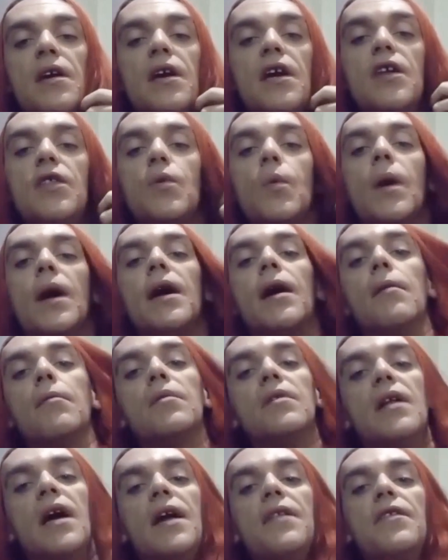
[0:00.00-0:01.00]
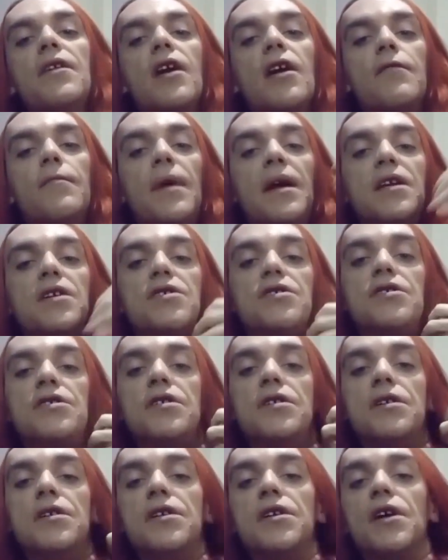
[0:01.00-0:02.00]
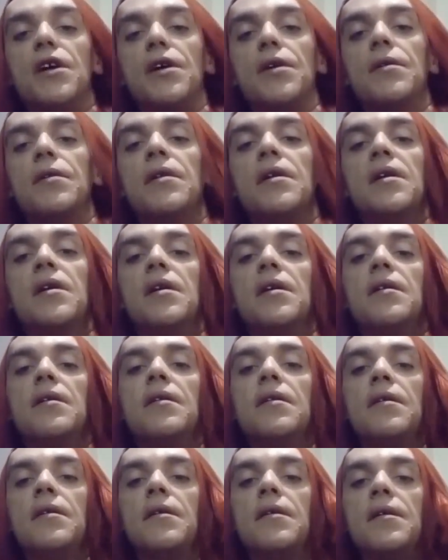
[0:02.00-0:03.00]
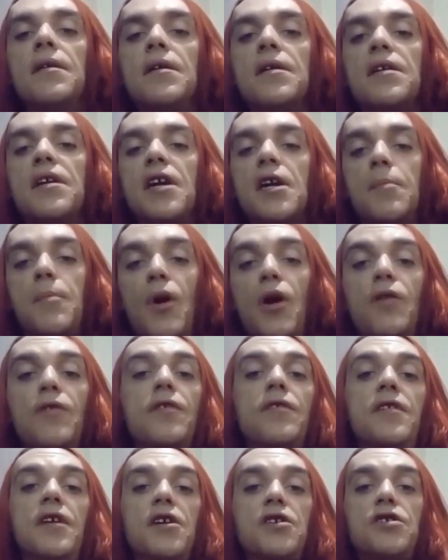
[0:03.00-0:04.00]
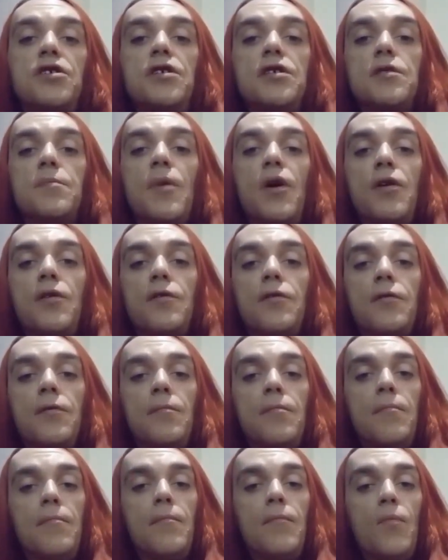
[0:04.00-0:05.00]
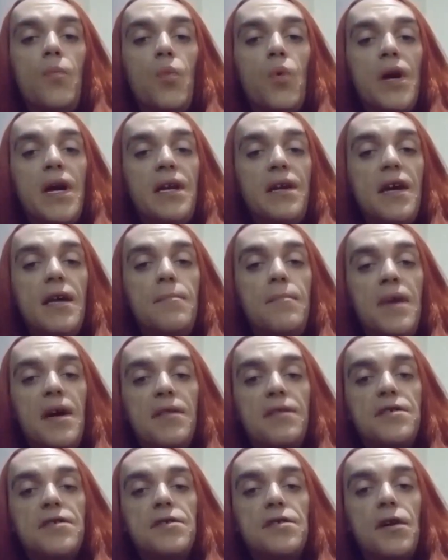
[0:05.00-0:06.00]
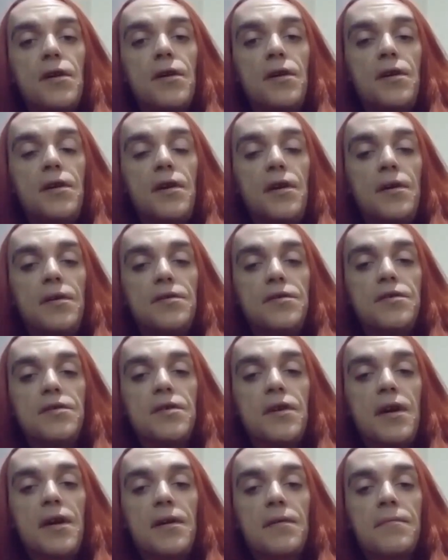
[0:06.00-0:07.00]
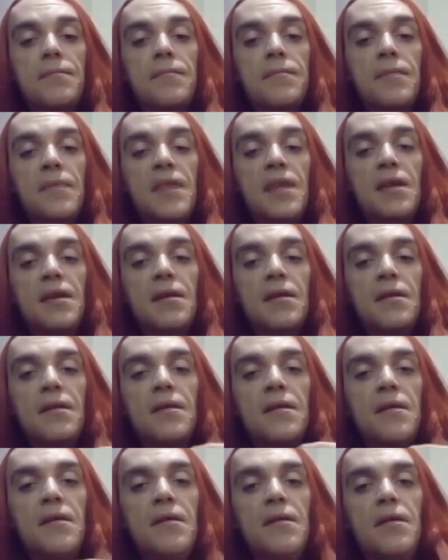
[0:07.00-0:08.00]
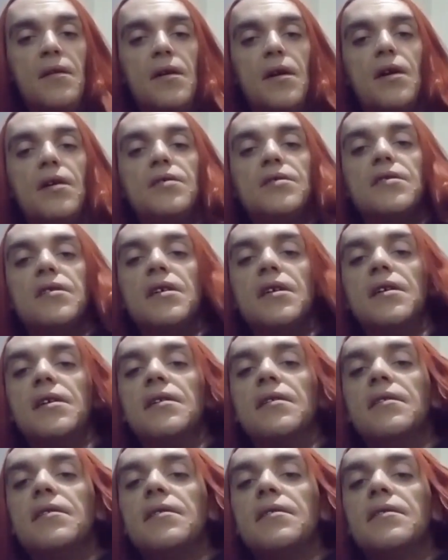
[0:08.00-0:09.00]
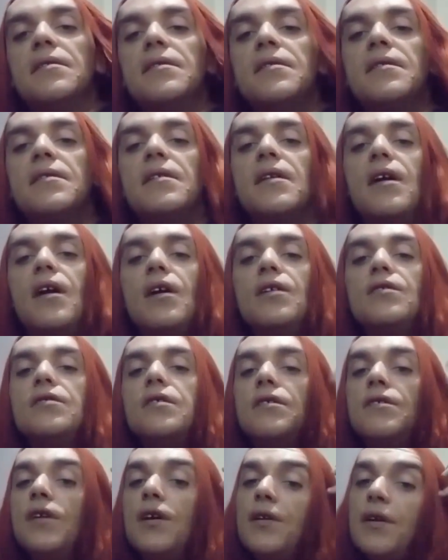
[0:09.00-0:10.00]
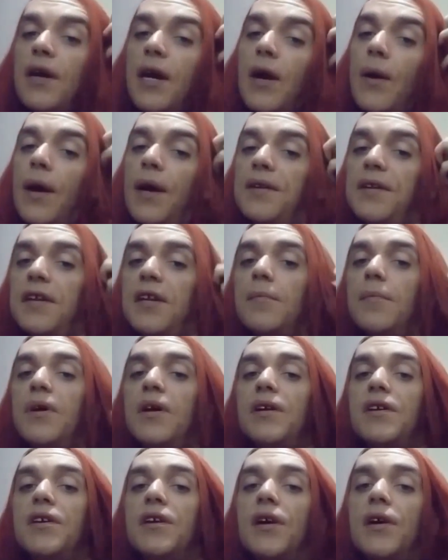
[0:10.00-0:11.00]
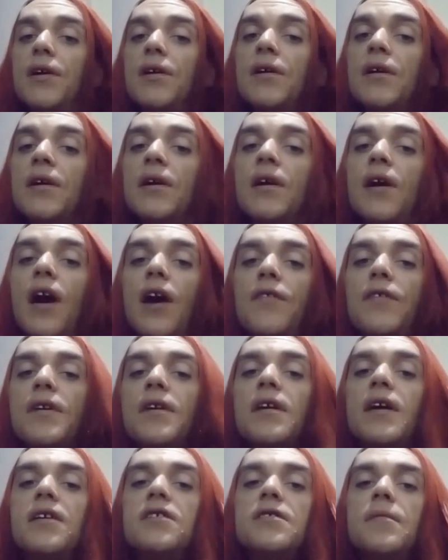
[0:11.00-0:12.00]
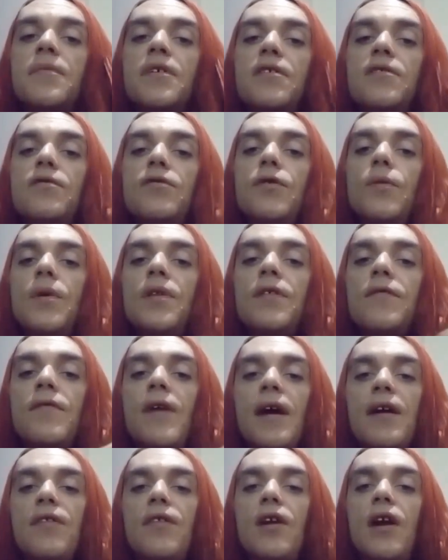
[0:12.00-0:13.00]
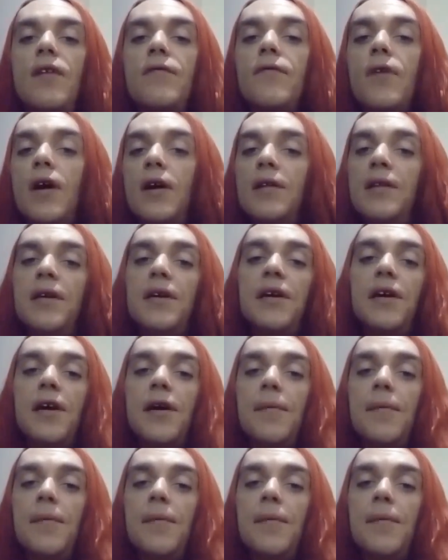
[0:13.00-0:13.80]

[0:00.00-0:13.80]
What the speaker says: Either way, I'm glad that I've managed to, kick both addictions, both weed and meth. So, so honestly, don't know how I did it, but I think it has something to do with the fact that I finally,